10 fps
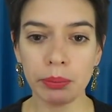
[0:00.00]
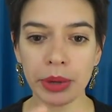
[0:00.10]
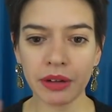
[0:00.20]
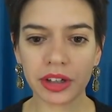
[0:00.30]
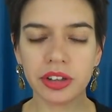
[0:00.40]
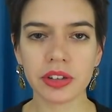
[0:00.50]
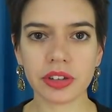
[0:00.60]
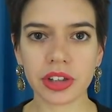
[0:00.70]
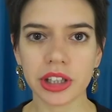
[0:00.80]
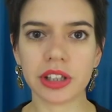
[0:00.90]
Paris is
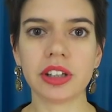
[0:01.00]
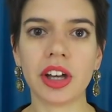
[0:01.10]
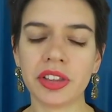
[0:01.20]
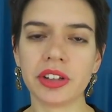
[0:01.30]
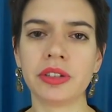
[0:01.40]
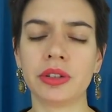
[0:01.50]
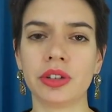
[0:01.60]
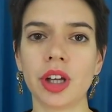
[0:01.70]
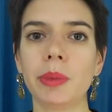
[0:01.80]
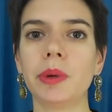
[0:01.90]
a ticket and then the
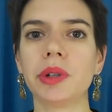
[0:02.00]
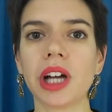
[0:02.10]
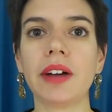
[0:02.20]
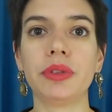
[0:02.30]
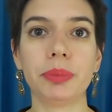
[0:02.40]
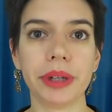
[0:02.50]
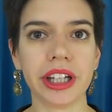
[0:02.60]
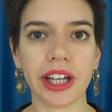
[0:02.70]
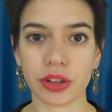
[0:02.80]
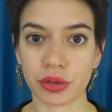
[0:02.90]
suburbs you have to
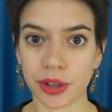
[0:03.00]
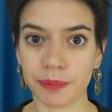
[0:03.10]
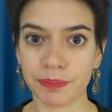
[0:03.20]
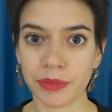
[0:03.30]
pay extra.